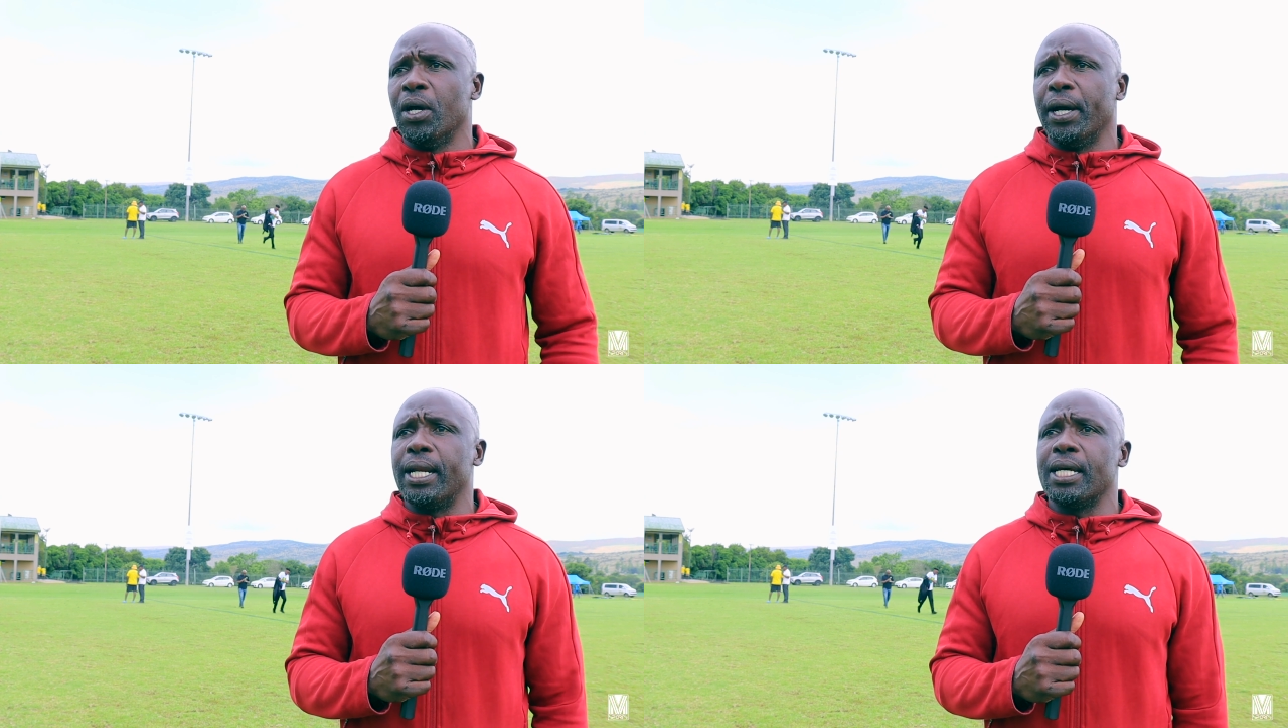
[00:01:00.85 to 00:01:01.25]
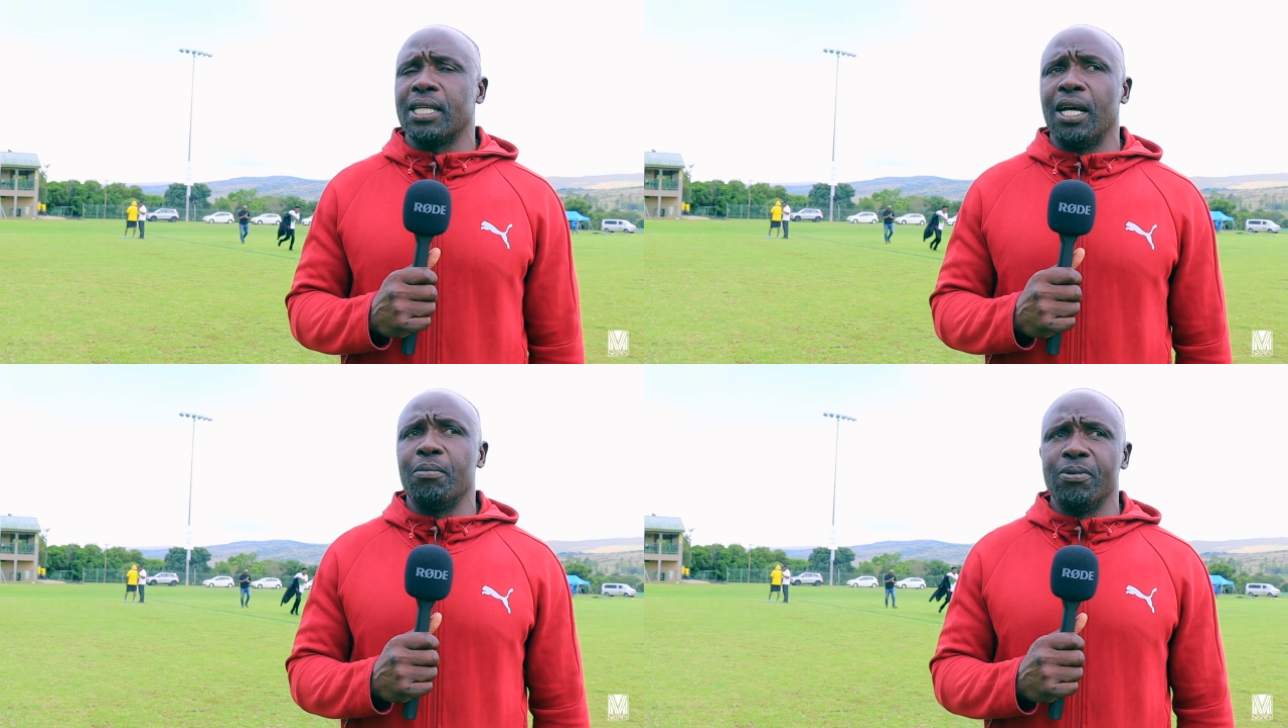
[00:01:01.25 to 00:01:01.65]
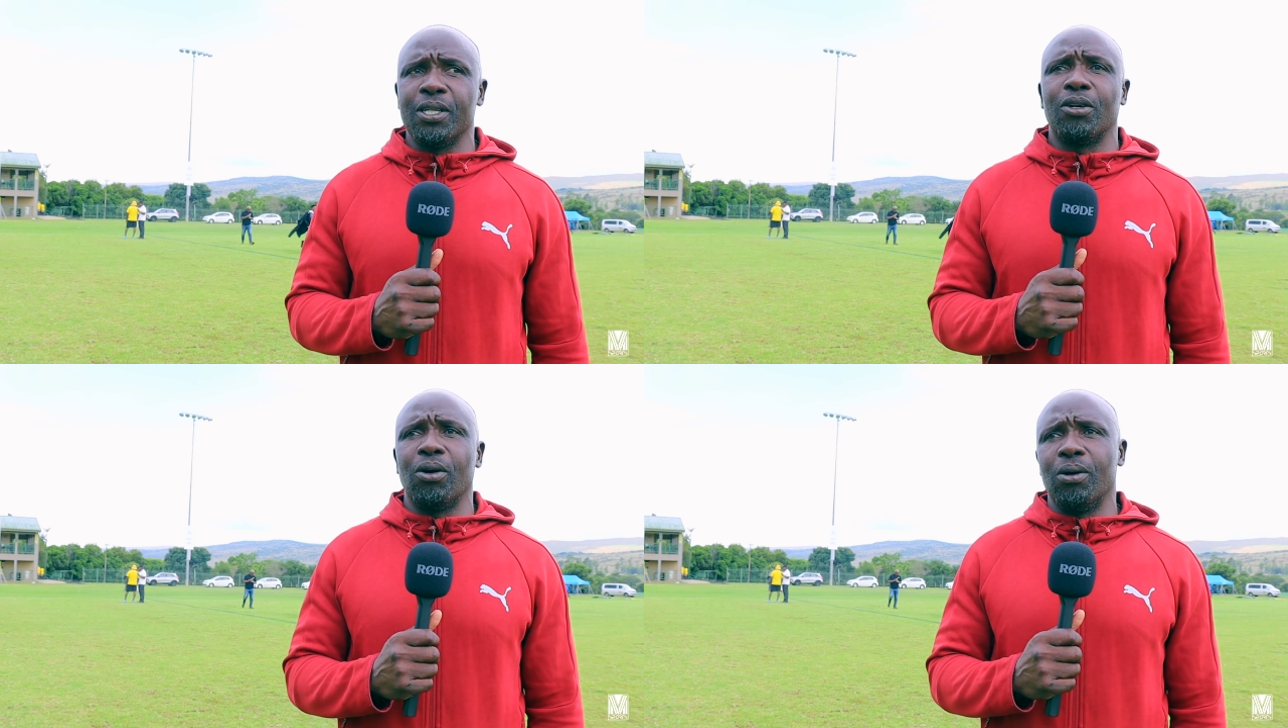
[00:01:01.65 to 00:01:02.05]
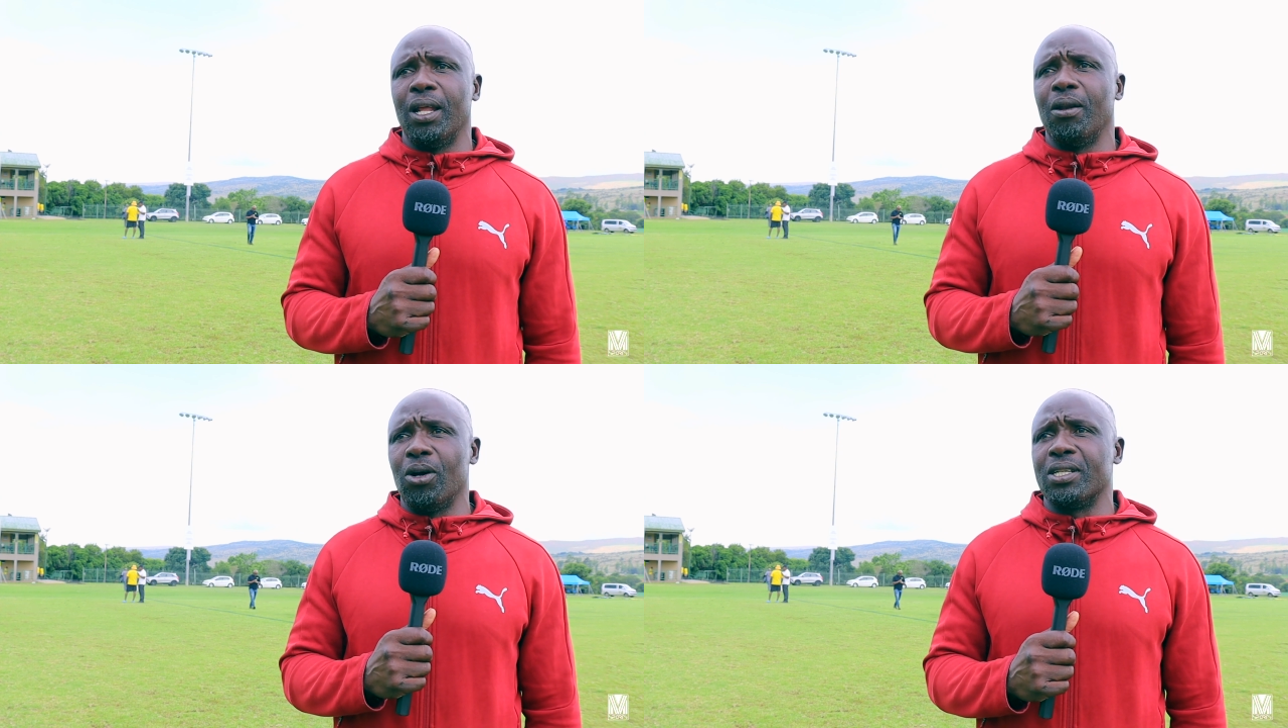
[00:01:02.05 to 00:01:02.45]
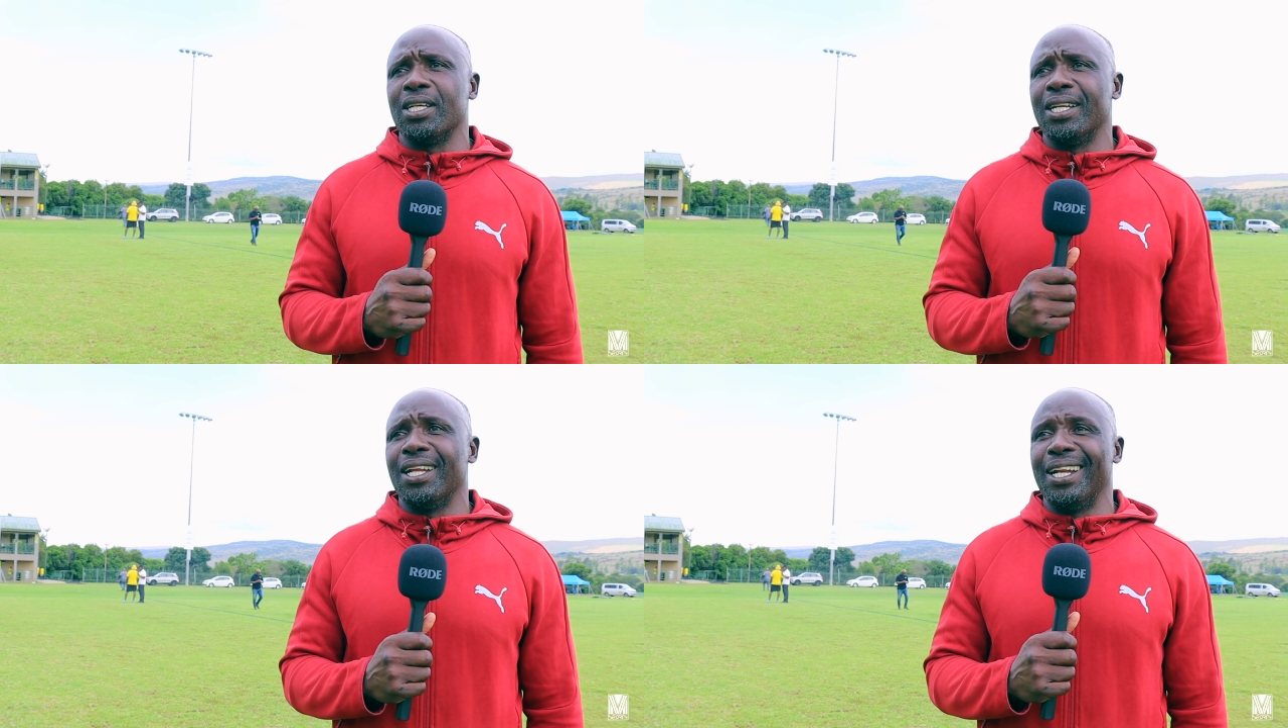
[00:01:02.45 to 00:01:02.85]
it has helped me grow a lot,
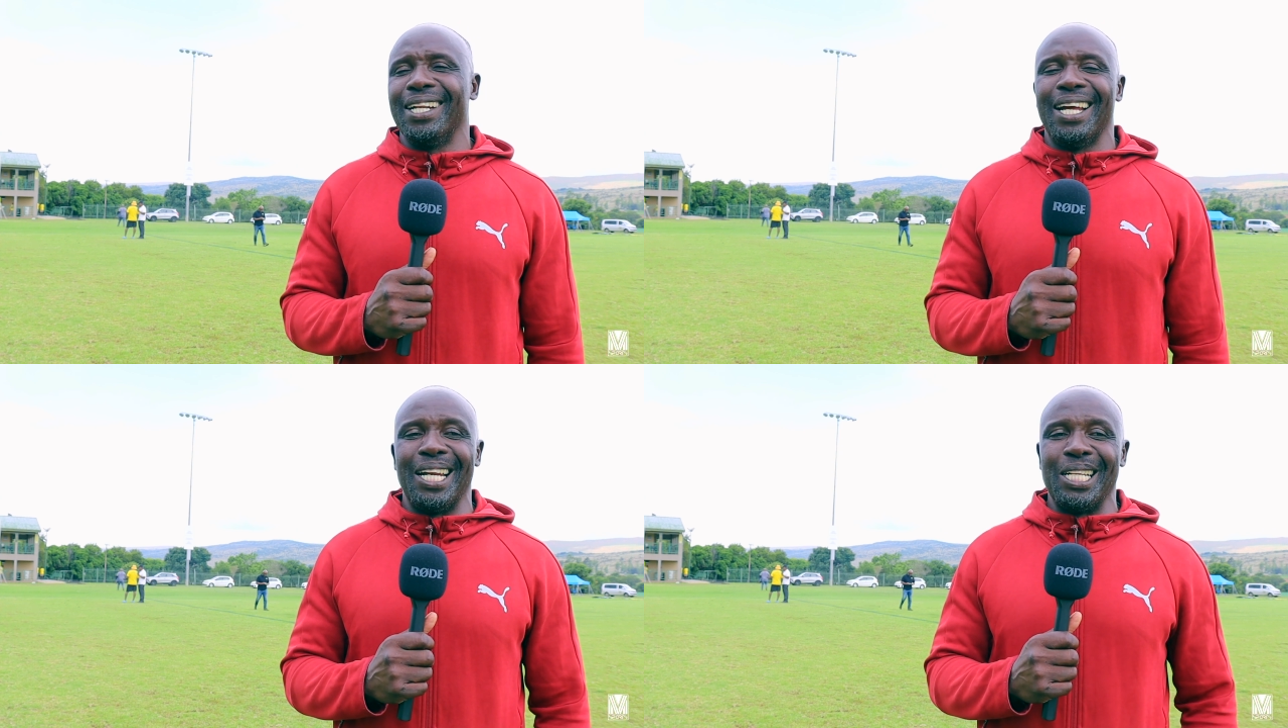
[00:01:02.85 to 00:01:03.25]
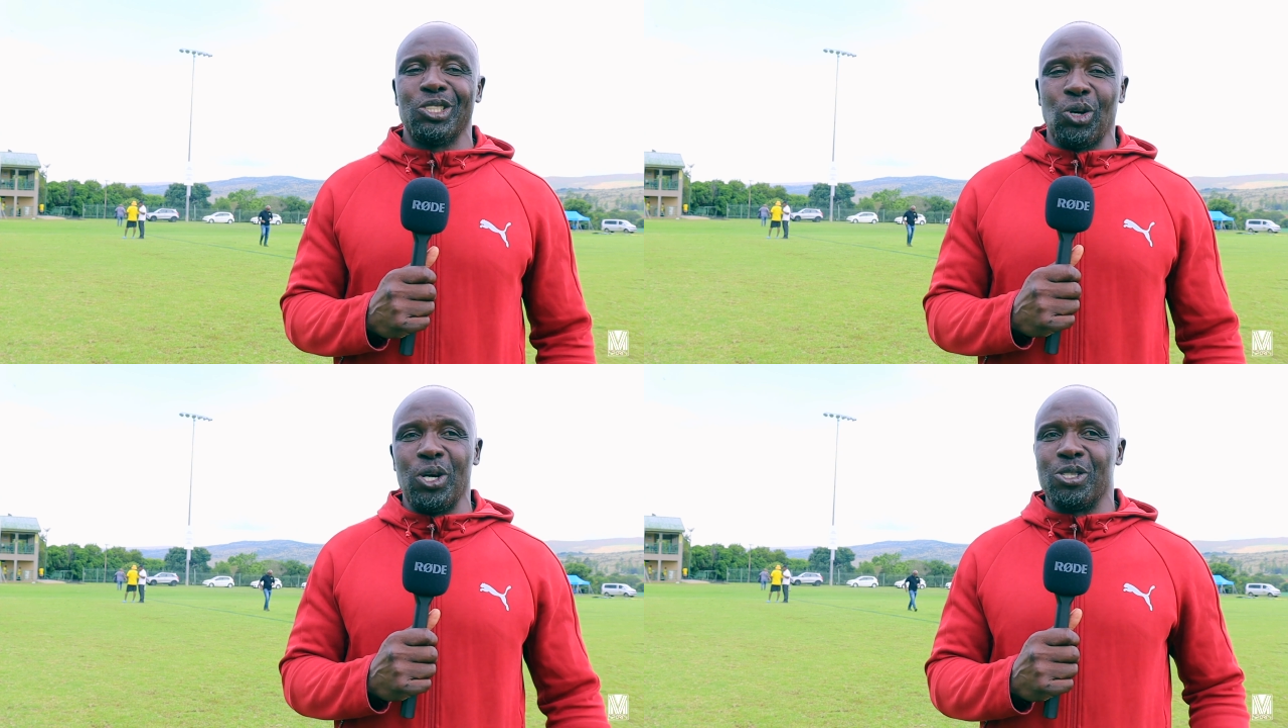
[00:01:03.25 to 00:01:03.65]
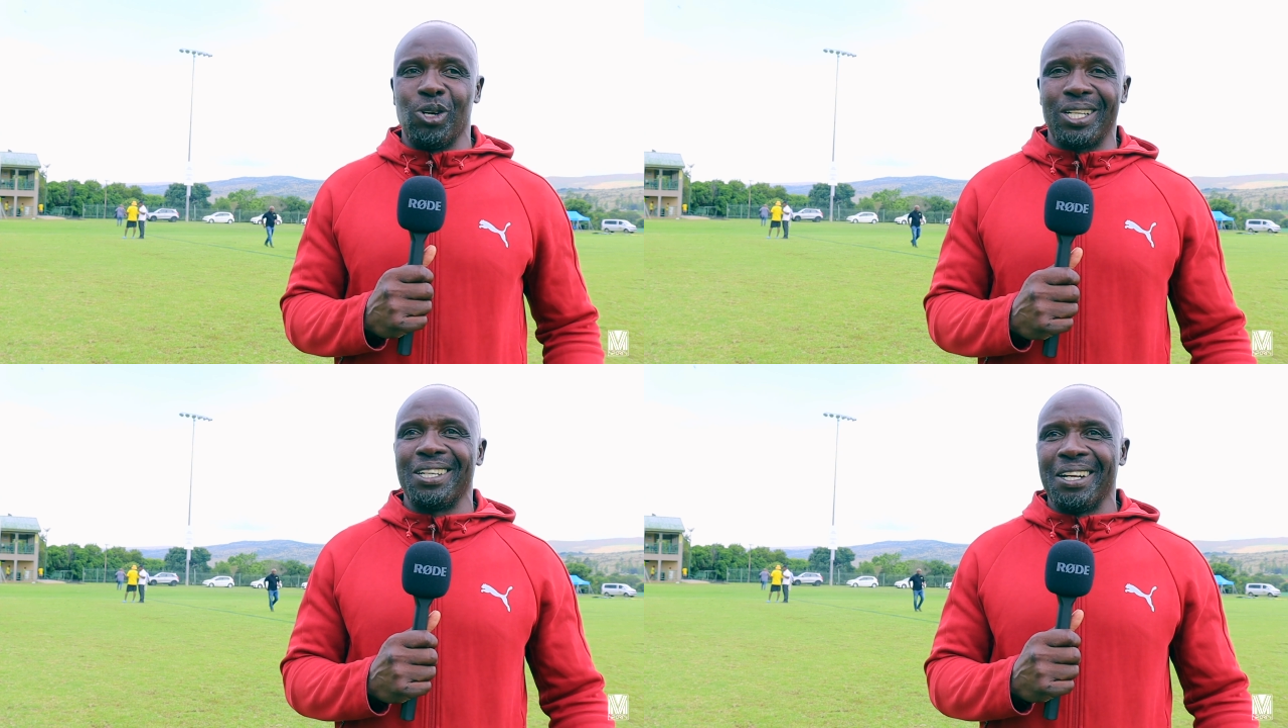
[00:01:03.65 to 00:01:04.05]
and so it's not